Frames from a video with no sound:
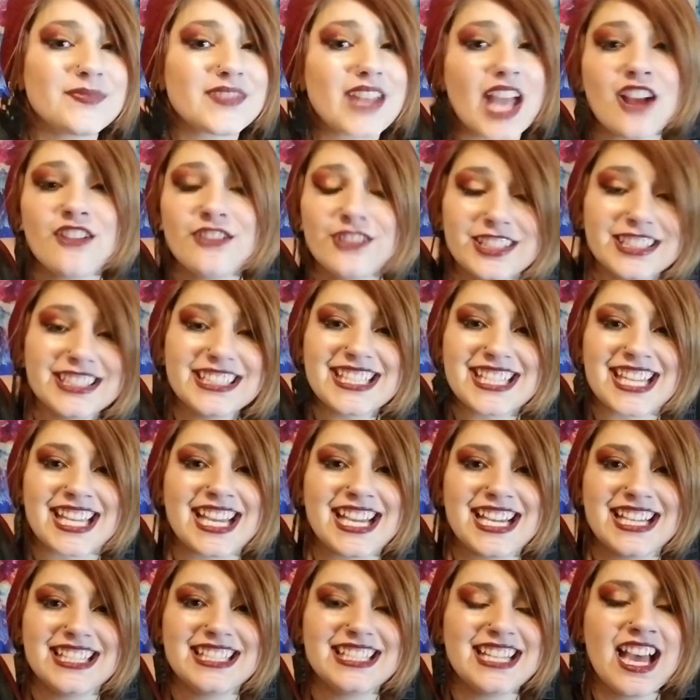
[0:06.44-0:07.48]
I really
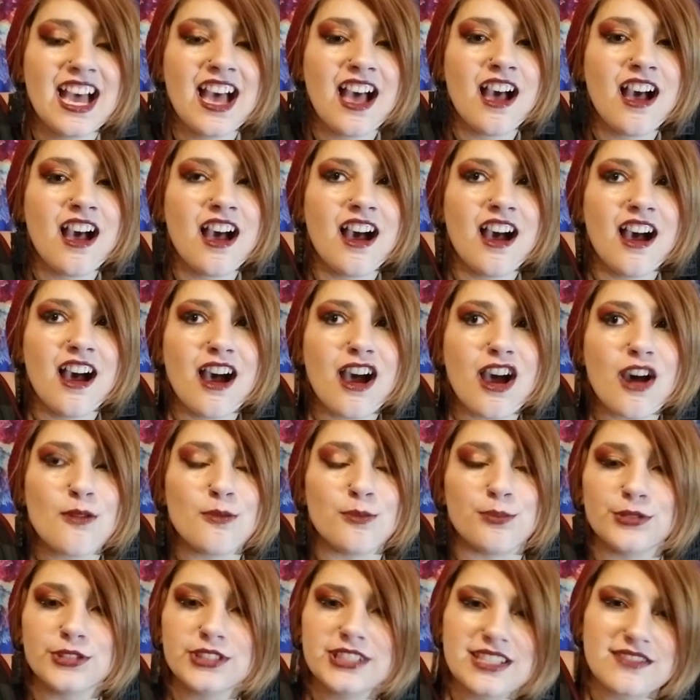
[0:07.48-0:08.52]
can't
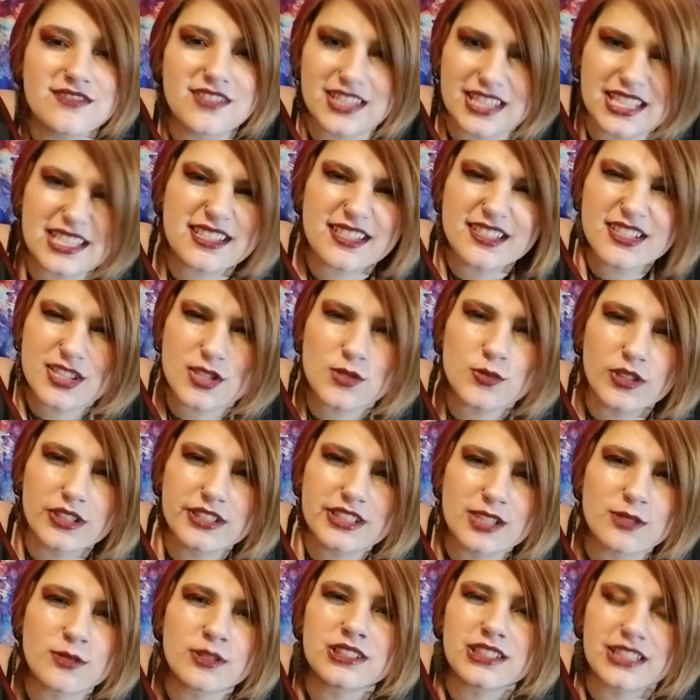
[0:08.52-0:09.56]
believe that this is the world
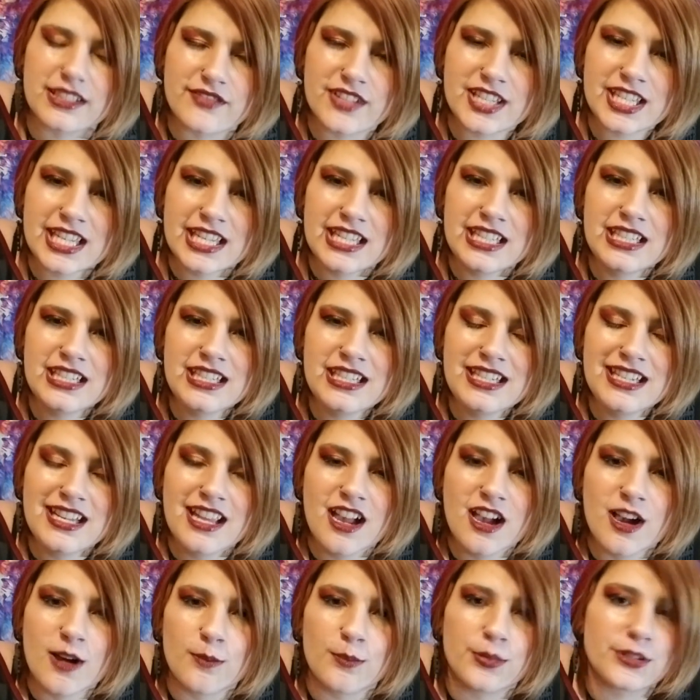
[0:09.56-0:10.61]
that we're living in,
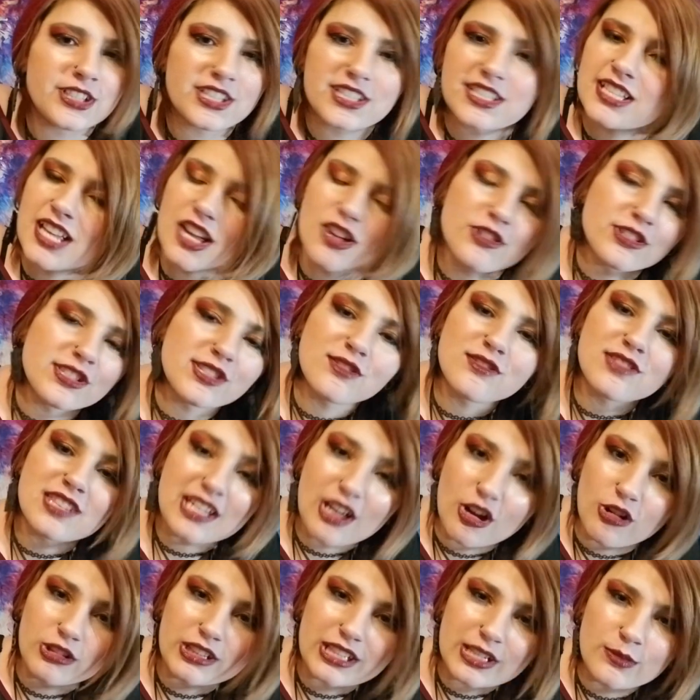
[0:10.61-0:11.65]
but it's also the
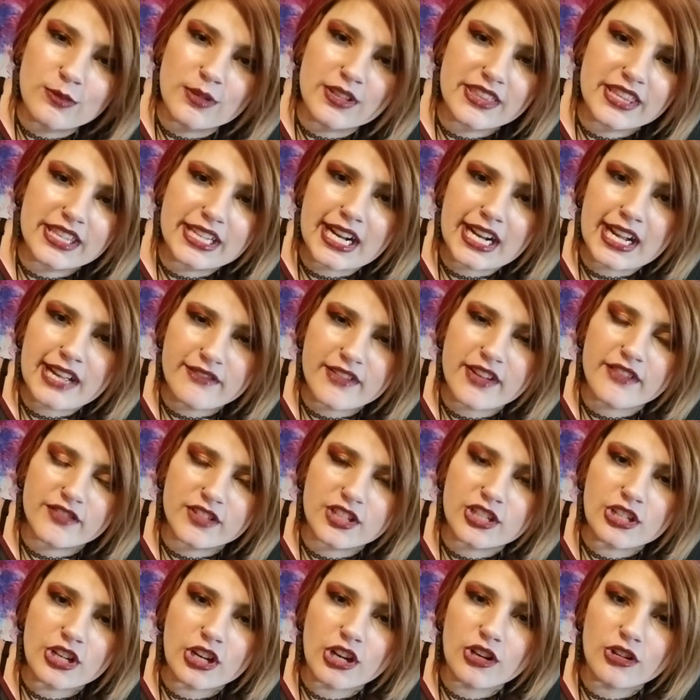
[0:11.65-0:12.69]
only one that I've ever
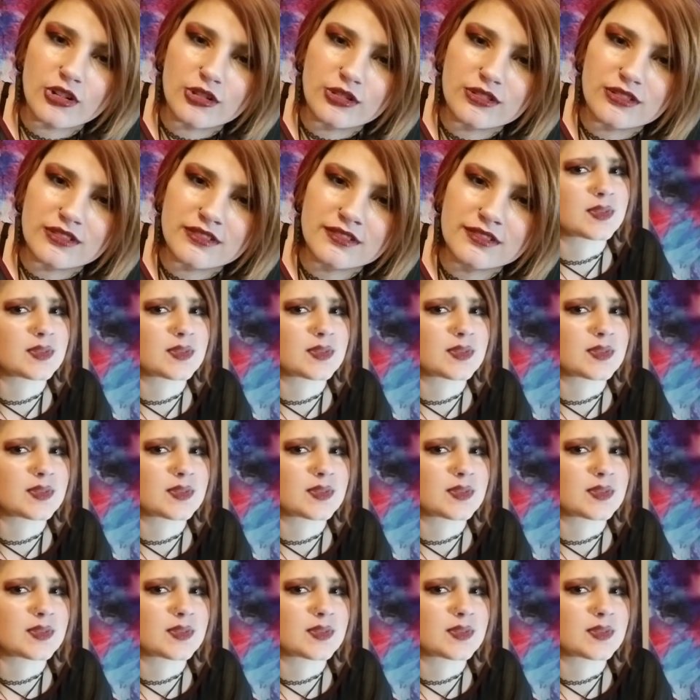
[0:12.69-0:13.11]
known.